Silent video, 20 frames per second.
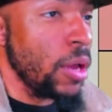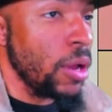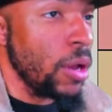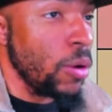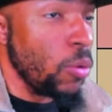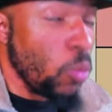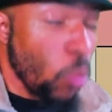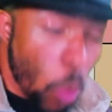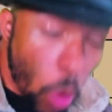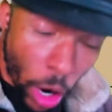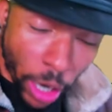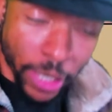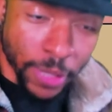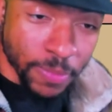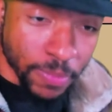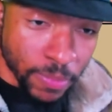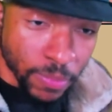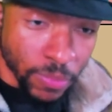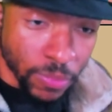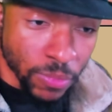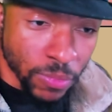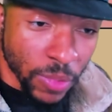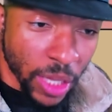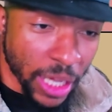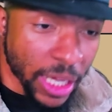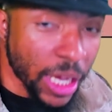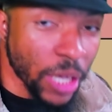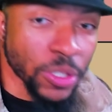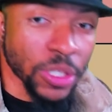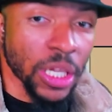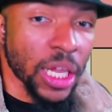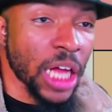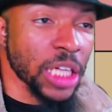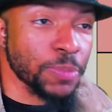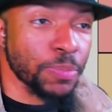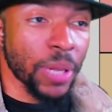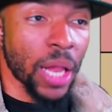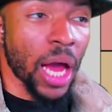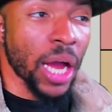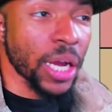one, it kills the Las
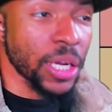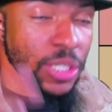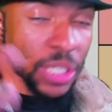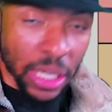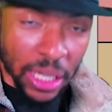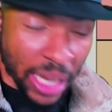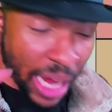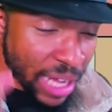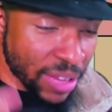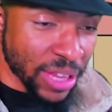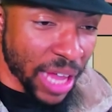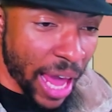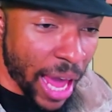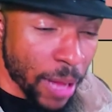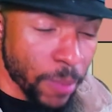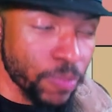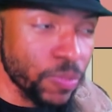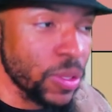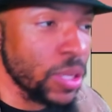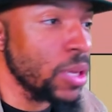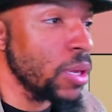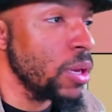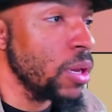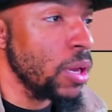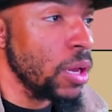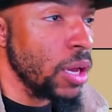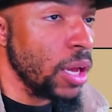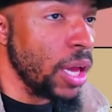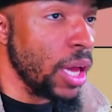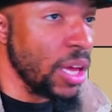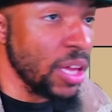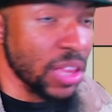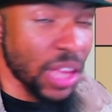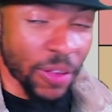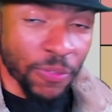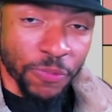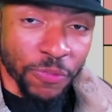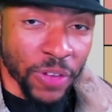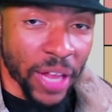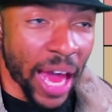Plagas like that. They
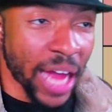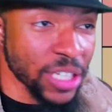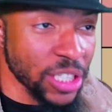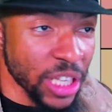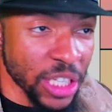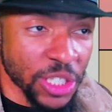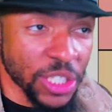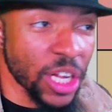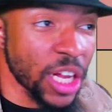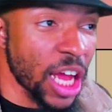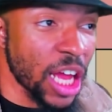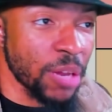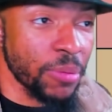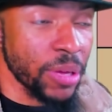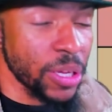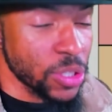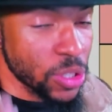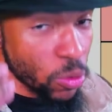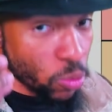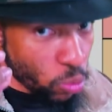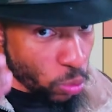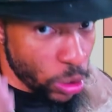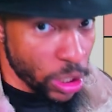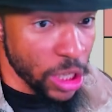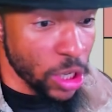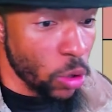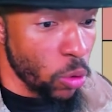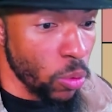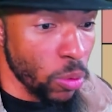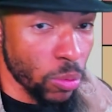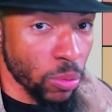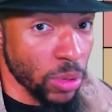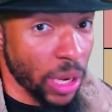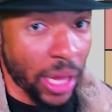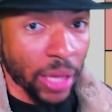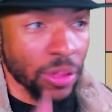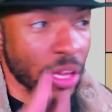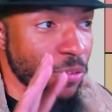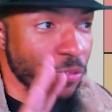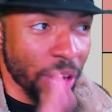flash and they stun enemies really cool.
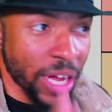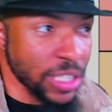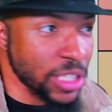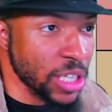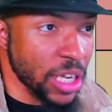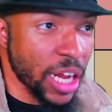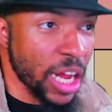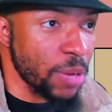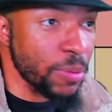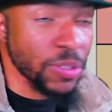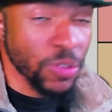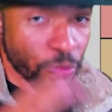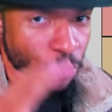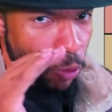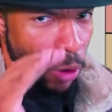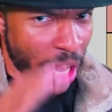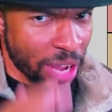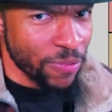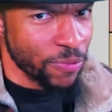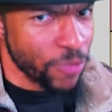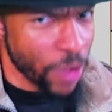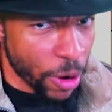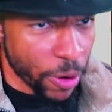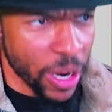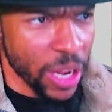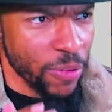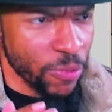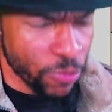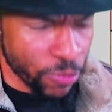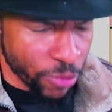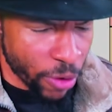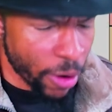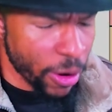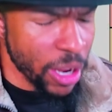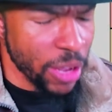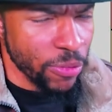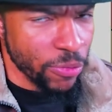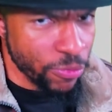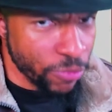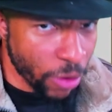Like they flash stun enemies for a very,
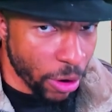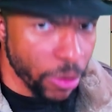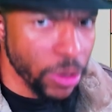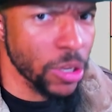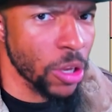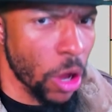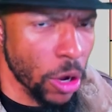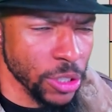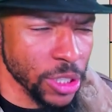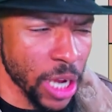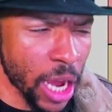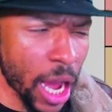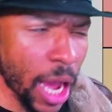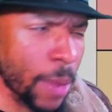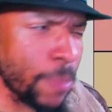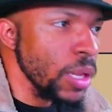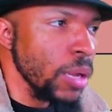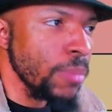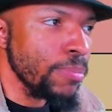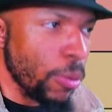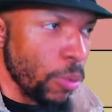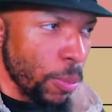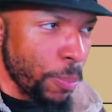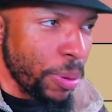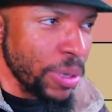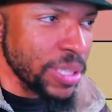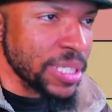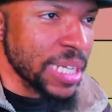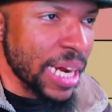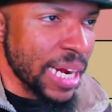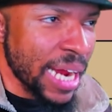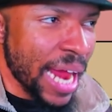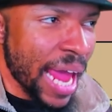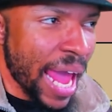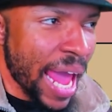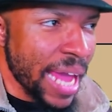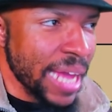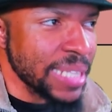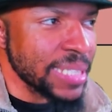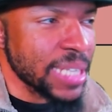very, very long time. But what puts it in an
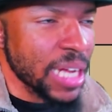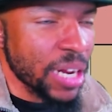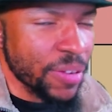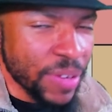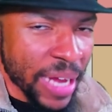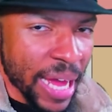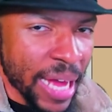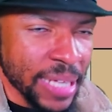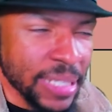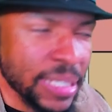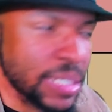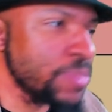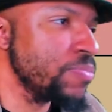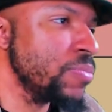A instead of an S,